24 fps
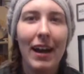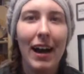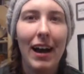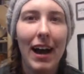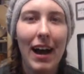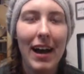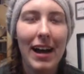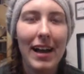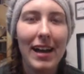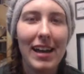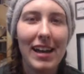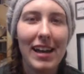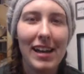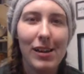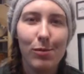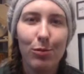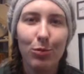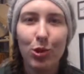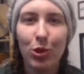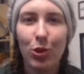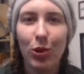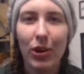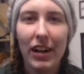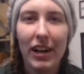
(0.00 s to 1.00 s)
I
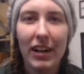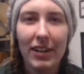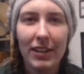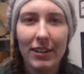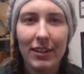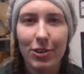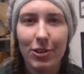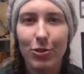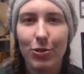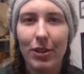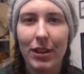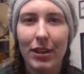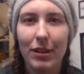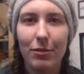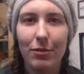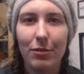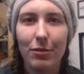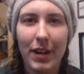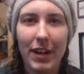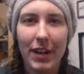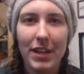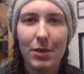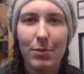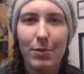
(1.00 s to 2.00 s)
am Laura. You
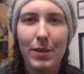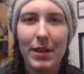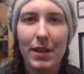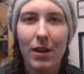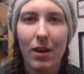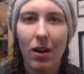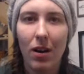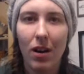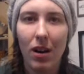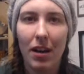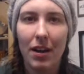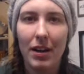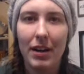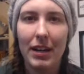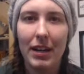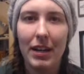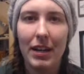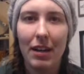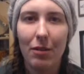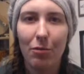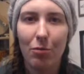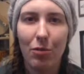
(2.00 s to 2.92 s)
can find me on